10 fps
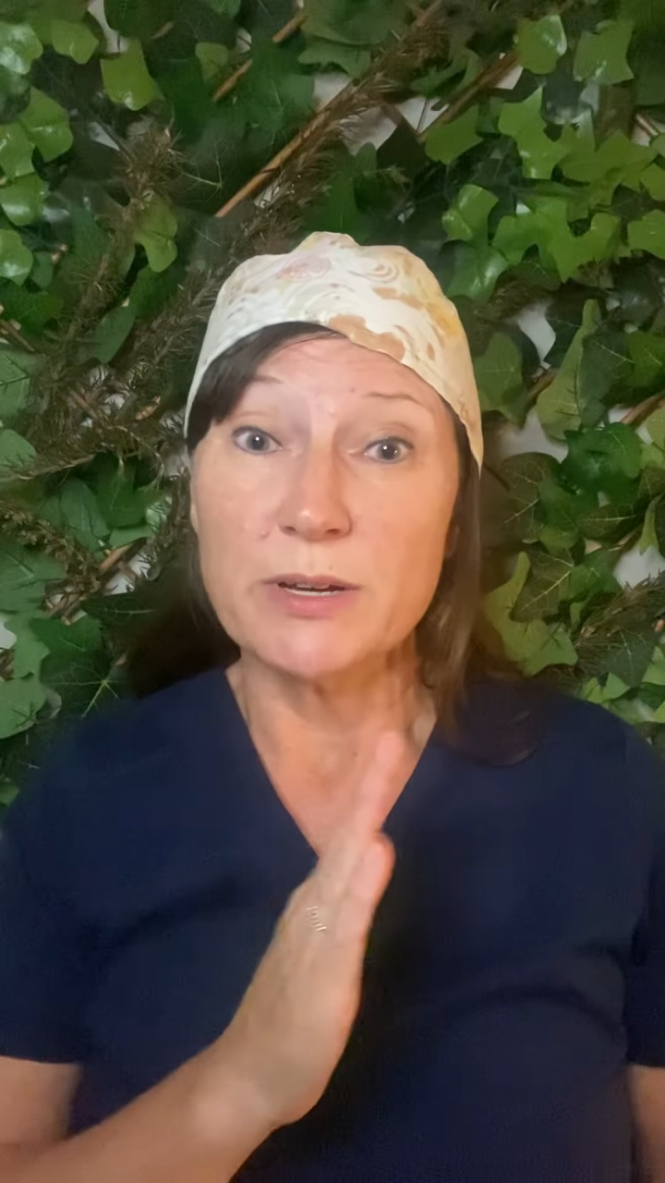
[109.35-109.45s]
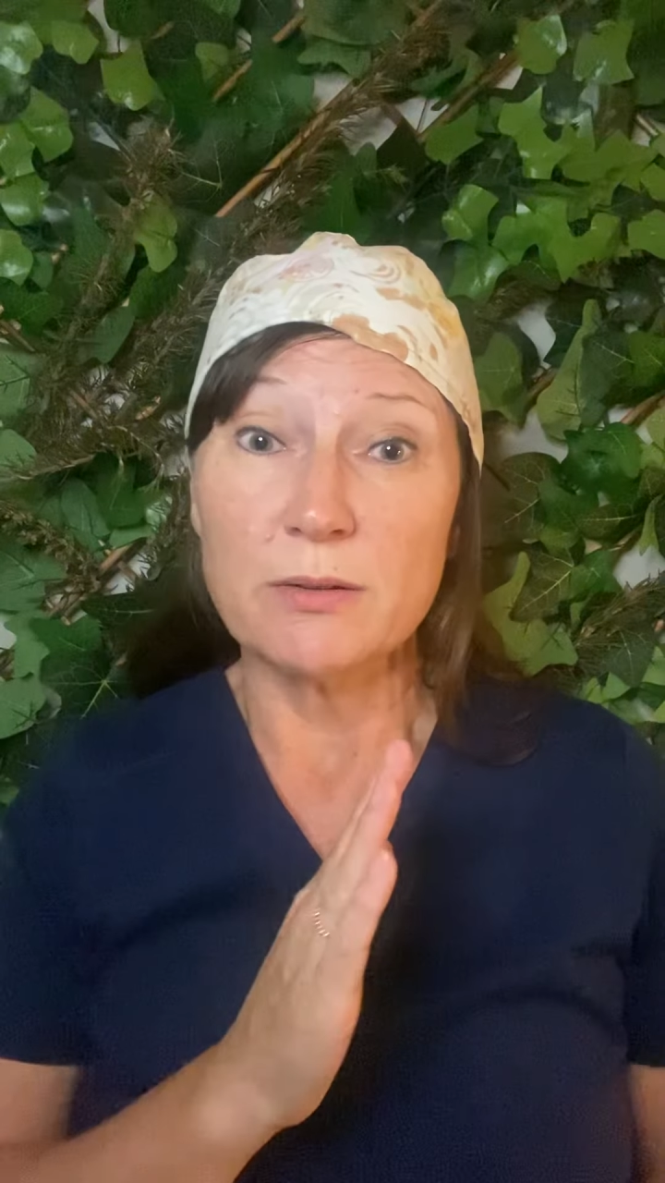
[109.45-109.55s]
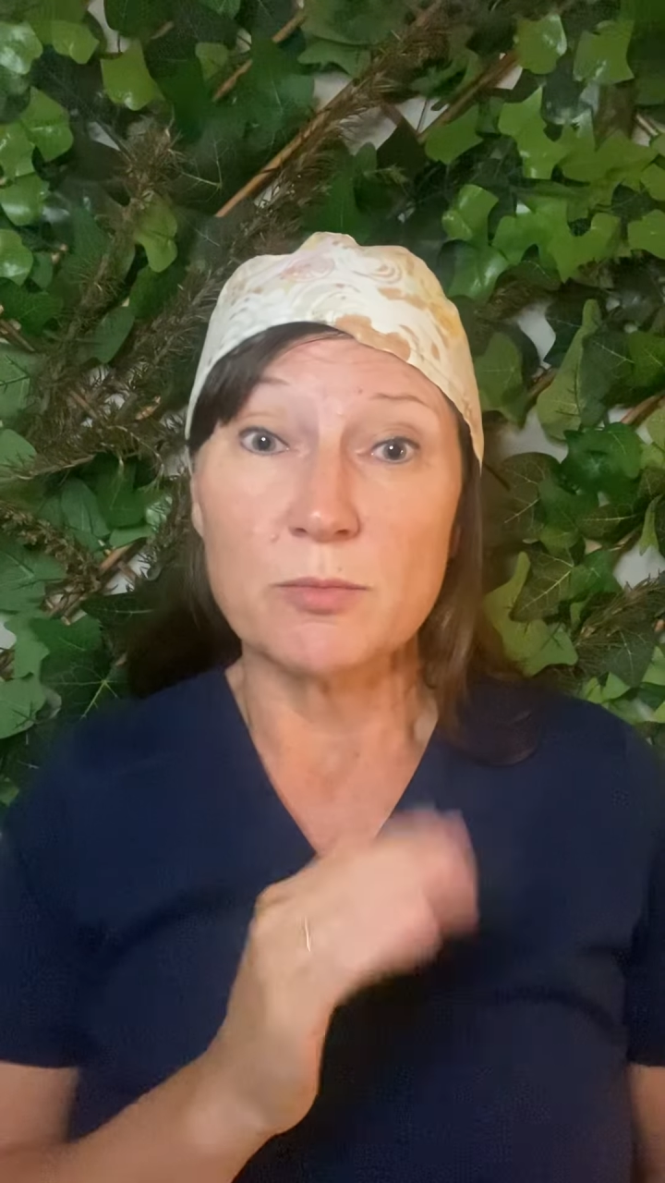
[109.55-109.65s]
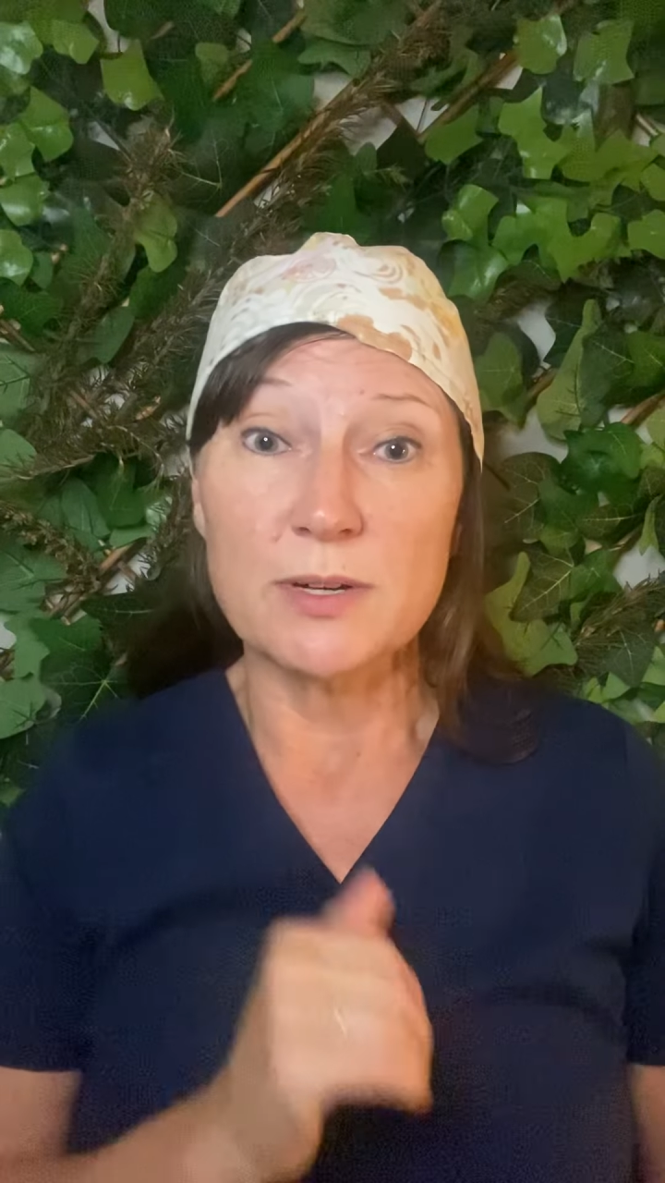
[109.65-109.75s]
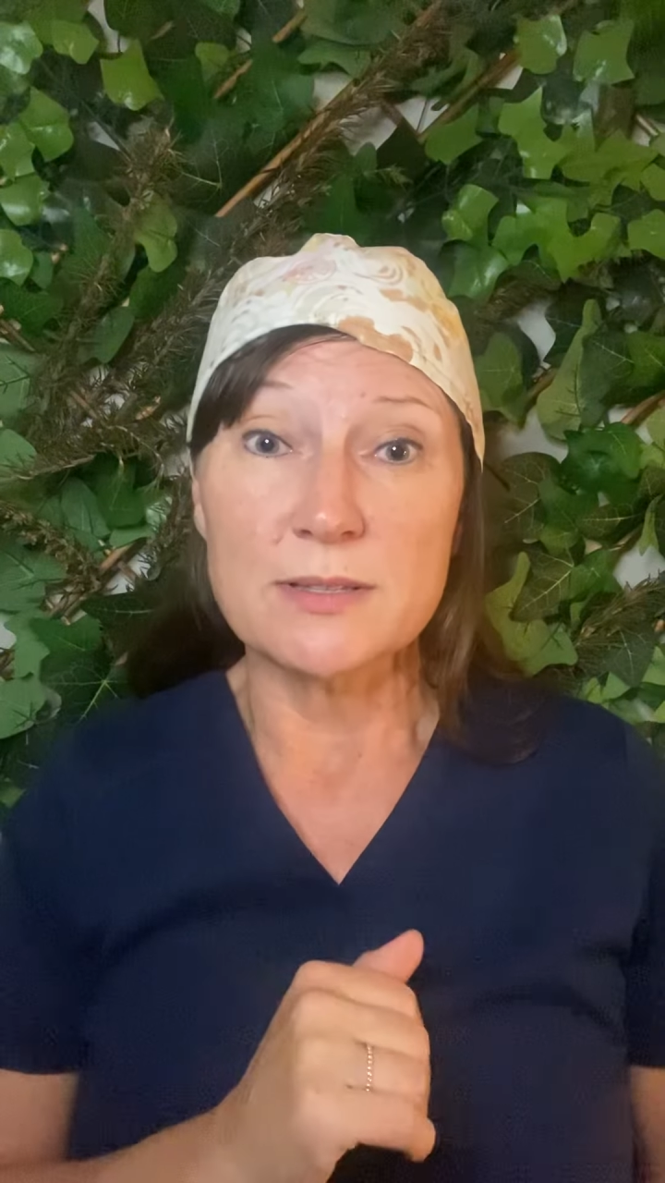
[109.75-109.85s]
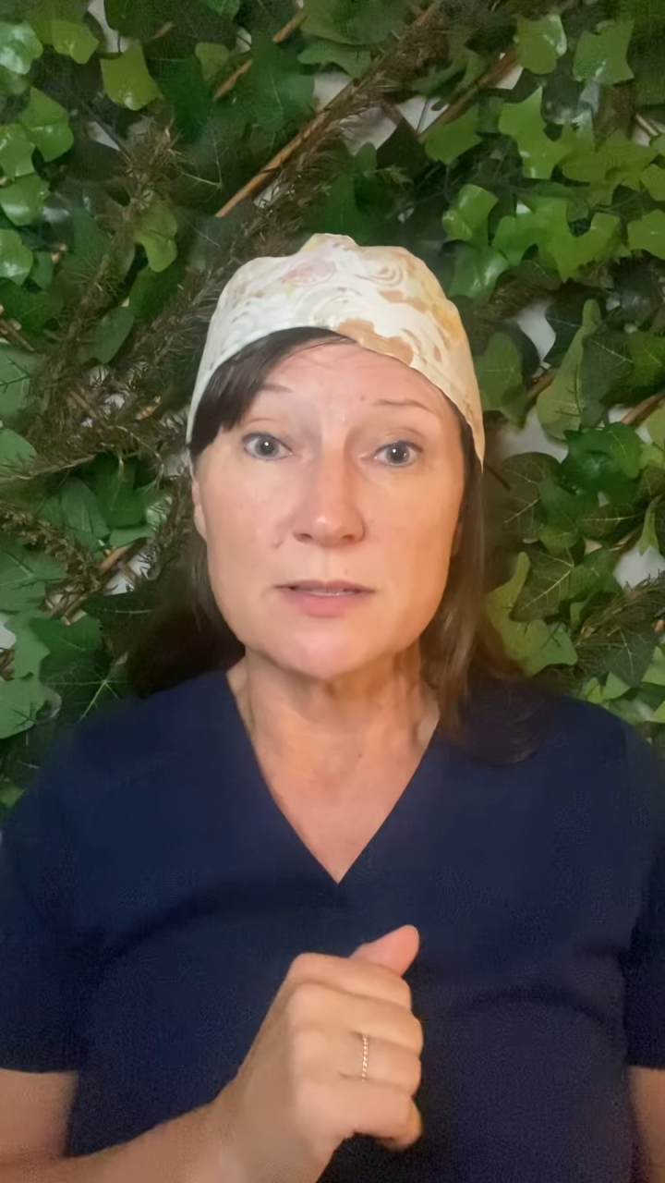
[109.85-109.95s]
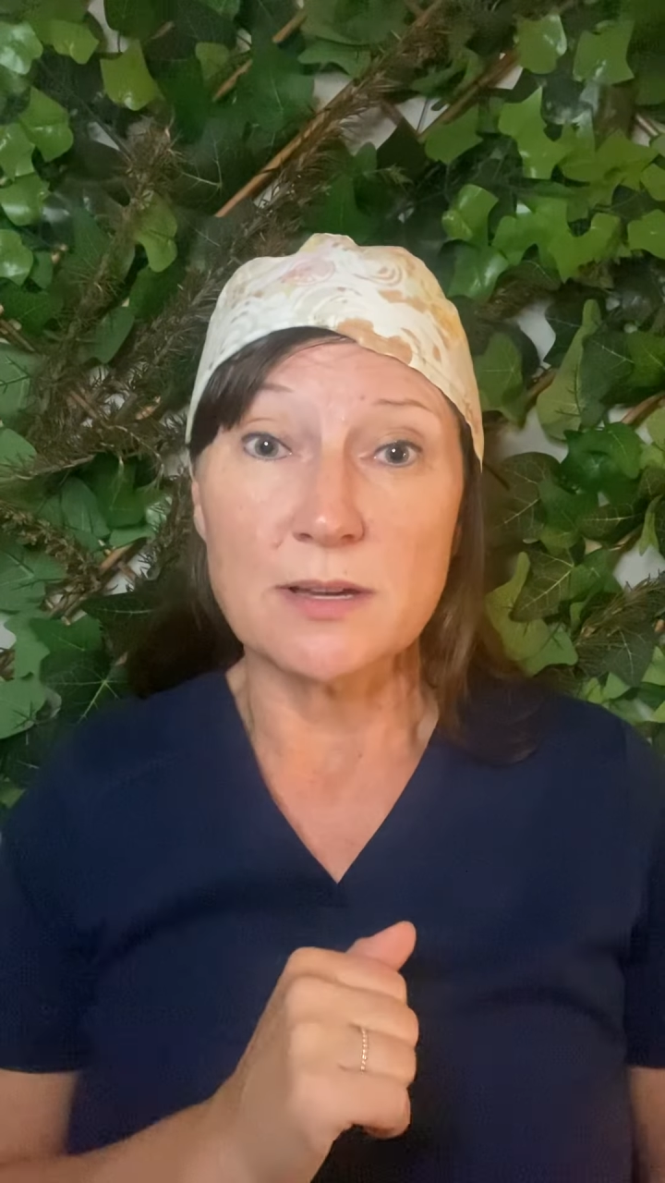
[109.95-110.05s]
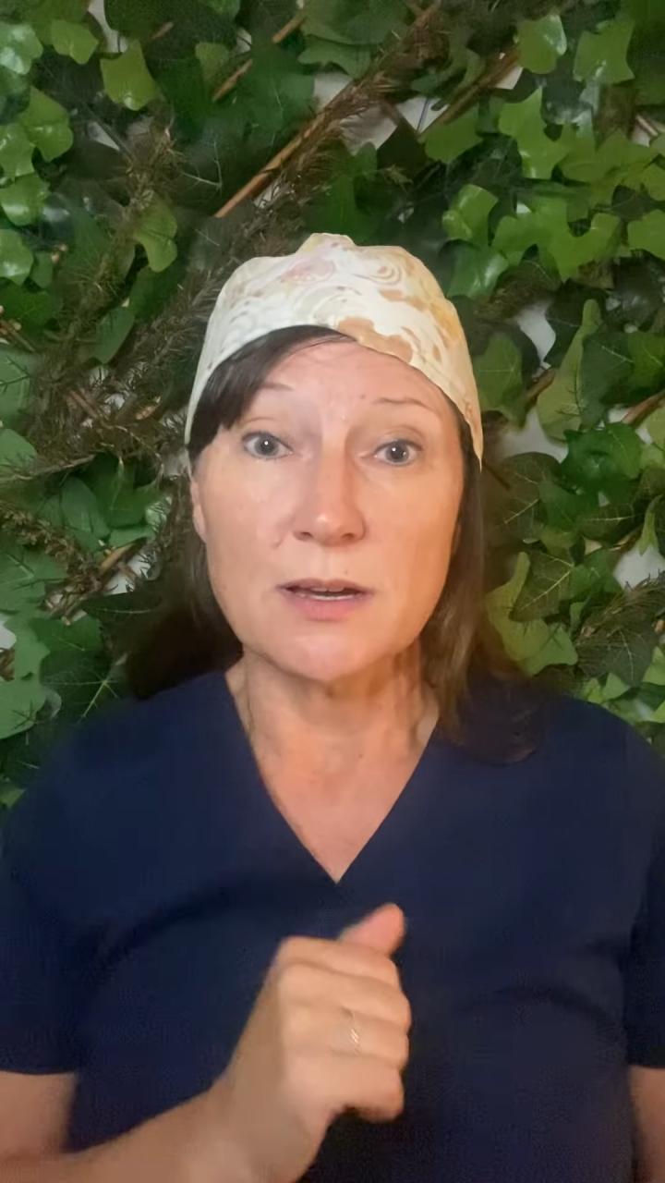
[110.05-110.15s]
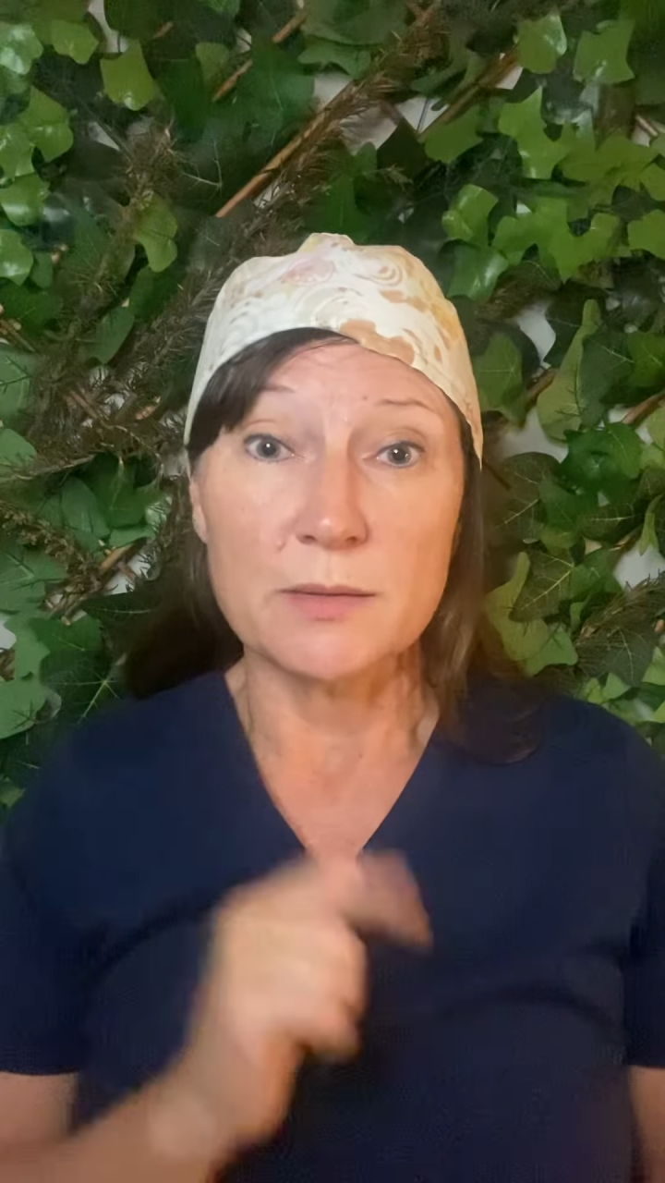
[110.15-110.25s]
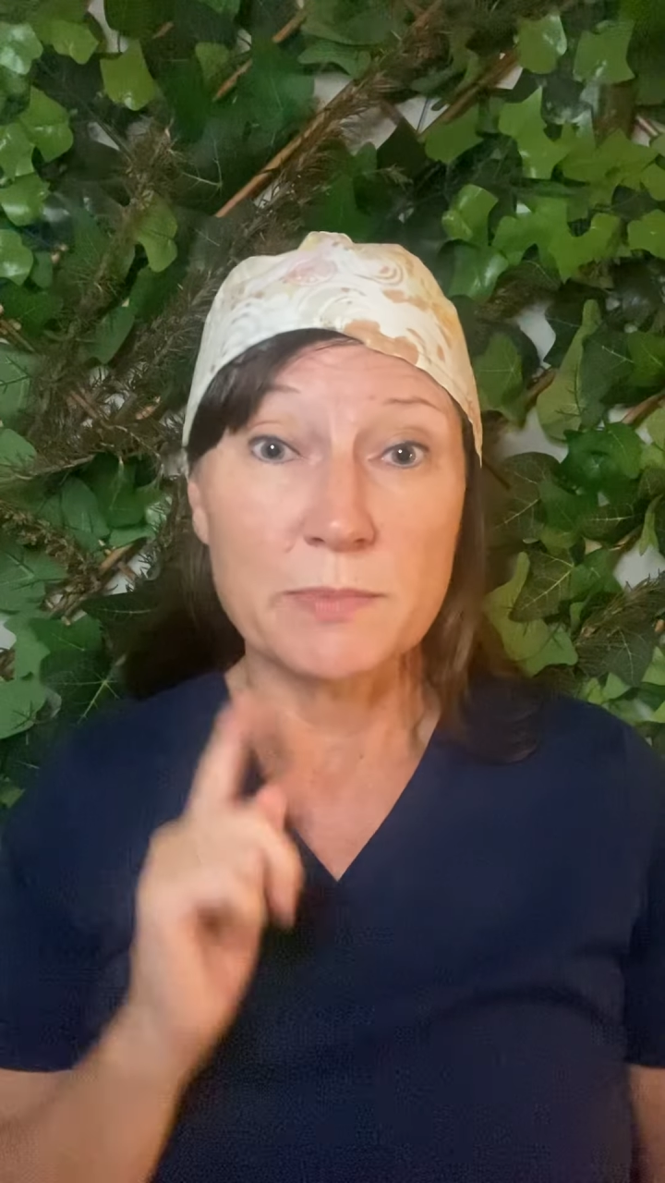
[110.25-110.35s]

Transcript: on one side